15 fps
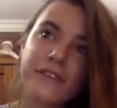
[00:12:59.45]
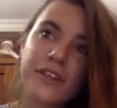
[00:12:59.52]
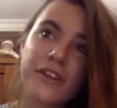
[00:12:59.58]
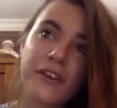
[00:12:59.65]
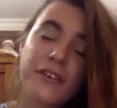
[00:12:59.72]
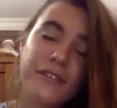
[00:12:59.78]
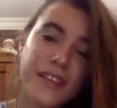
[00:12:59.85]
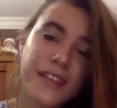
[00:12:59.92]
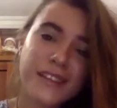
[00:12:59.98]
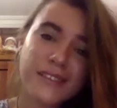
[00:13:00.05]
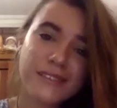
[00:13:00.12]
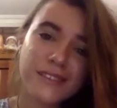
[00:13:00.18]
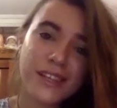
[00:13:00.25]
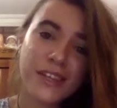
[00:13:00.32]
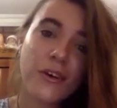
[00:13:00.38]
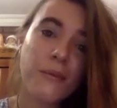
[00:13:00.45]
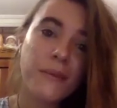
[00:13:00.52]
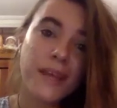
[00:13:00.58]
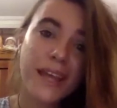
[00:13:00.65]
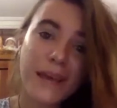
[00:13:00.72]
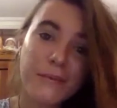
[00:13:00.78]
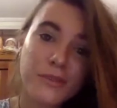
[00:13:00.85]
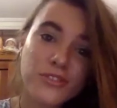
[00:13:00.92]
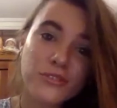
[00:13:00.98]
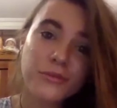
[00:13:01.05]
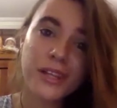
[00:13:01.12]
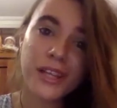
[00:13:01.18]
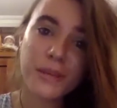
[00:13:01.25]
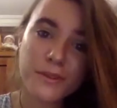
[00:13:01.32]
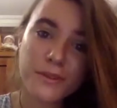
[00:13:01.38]
they're not being able to
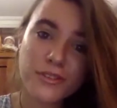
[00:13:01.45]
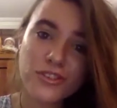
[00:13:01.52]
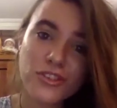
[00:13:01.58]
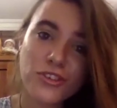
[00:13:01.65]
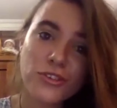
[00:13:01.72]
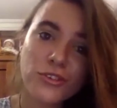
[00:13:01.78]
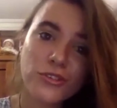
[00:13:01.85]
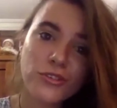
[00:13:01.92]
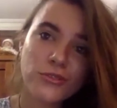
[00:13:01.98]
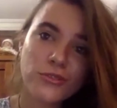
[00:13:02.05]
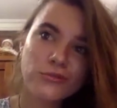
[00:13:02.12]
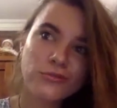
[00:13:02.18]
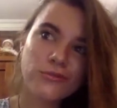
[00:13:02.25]
really pursue